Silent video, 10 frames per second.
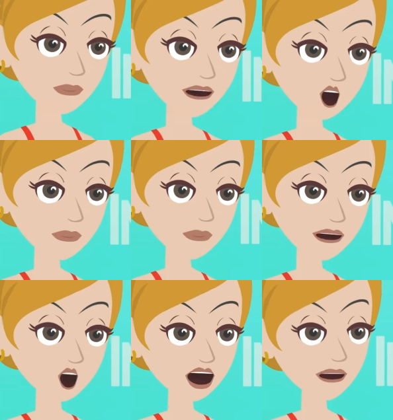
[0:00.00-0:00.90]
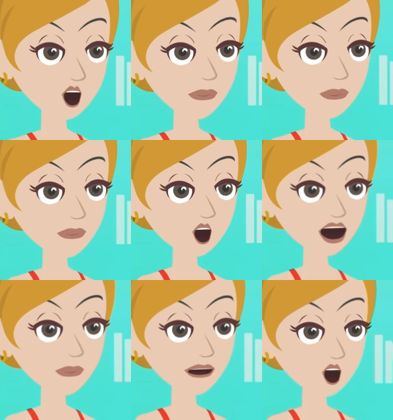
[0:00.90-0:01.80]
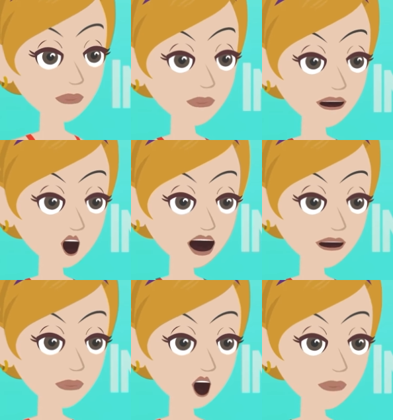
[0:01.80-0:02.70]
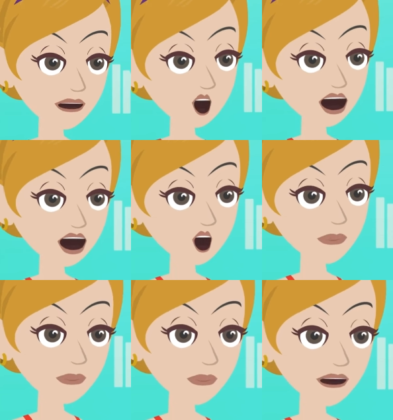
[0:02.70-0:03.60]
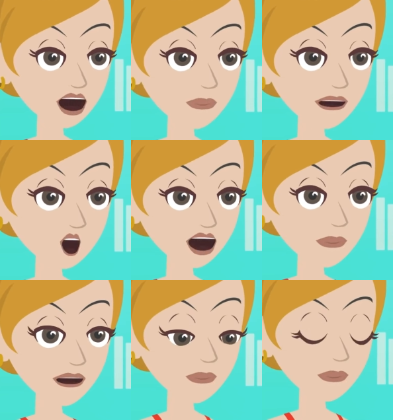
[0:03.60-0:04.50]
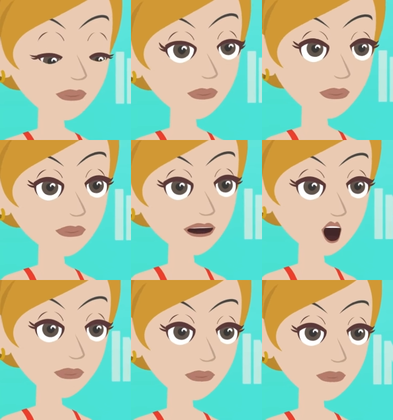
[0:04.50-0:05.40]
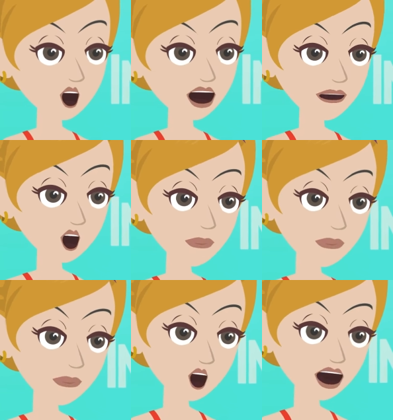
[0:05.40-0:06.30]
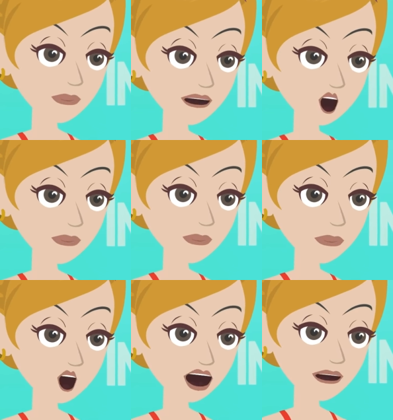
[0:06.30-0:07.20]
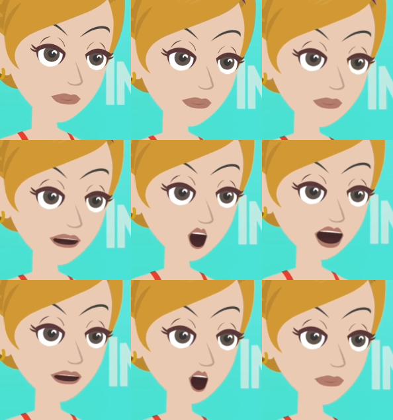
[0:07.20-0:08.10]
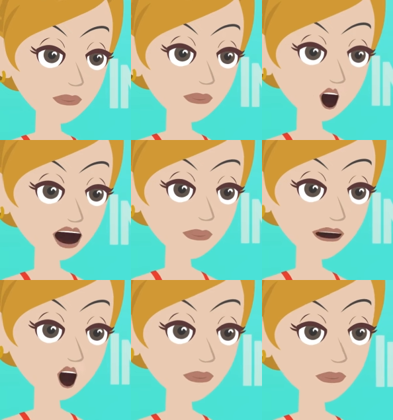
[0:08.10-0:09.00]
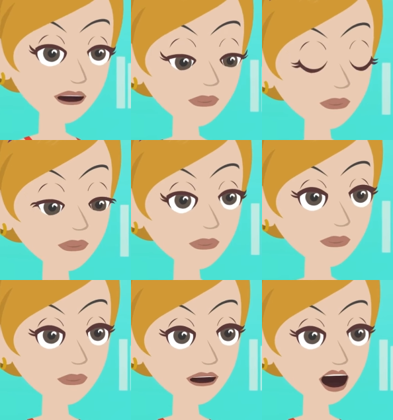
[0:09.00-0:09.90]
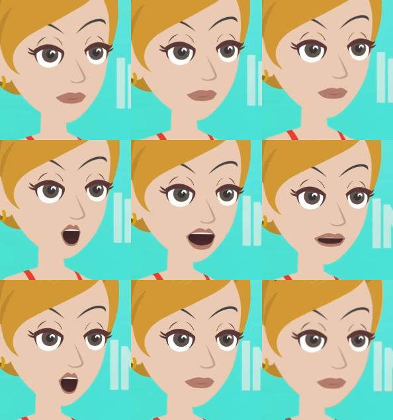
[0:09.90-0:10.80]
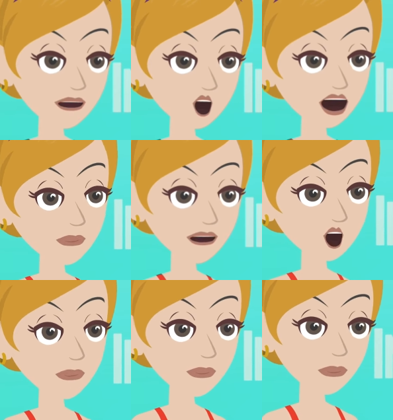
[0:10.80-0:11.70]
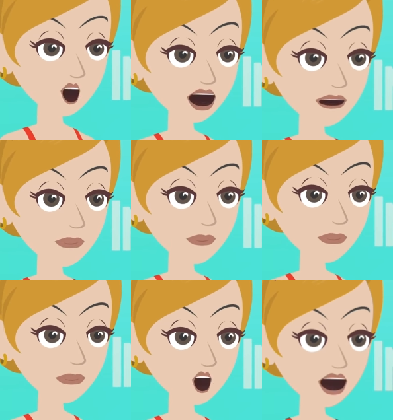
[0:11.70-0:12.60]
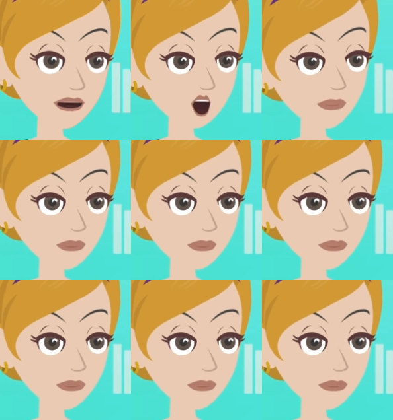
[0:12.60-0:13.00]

something has happened and you're feeling vulnerable or like there's some injustice that's happened and you're really feeling ornery about it. People write letters to Esther. They don't know what the word ornery is. Apparently, it's a much older word than